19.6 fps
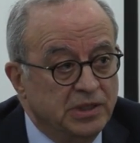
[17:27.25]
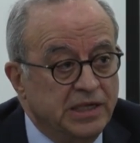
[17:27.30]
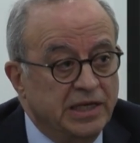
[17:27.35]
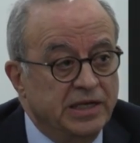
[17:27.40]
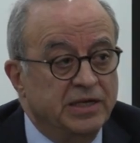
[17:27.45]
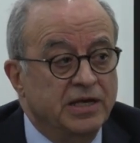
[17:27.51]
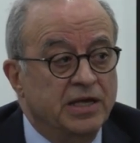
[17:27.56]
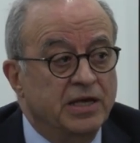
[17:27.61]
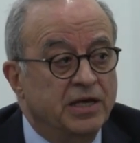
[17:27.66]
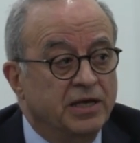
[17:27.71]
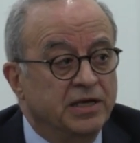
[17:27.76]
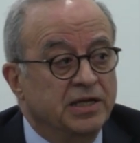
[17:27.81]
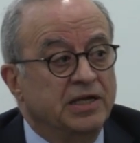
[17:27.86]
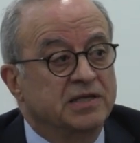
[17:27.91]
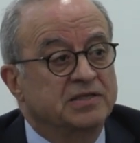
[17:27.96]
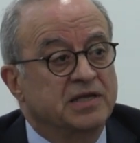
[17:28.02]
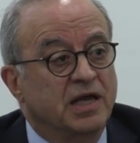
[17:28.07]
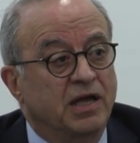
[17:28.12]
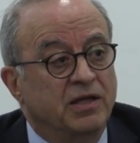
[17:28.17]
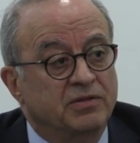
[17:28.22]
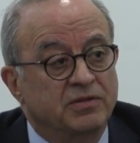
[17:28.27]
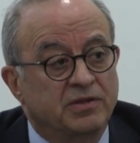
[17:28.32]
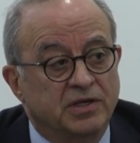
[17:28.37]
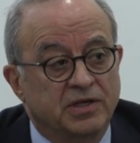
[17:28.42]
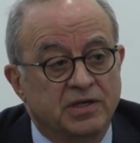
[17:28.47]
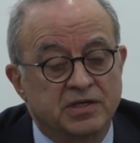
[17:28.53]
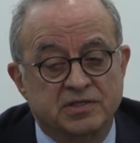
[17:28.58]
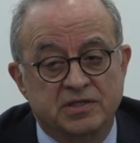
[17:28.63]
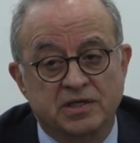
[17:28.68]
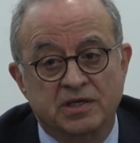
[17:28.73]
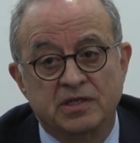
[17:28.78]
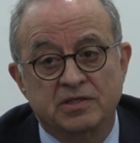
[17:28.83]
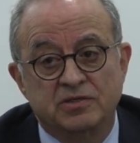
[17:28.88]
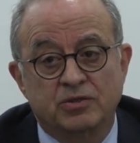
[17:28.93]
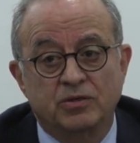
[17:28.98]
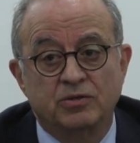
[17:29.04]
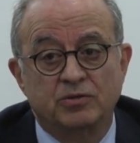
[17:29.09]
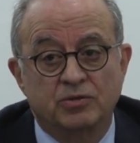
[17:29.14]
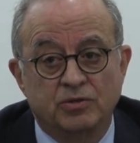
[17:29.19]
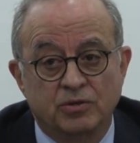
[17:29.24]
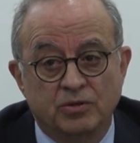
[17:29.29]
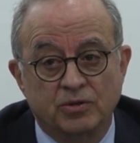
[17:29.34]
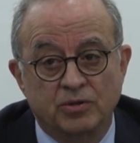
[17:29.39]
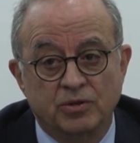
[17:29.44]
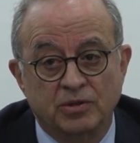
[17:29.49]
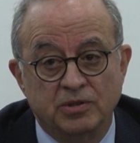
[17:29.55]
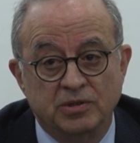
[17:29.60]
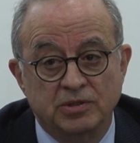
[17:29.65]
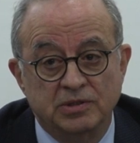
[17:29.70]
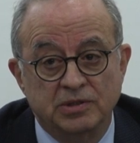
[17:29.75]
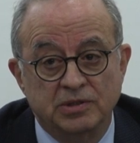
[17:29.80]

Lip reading: in areas under Israel's control.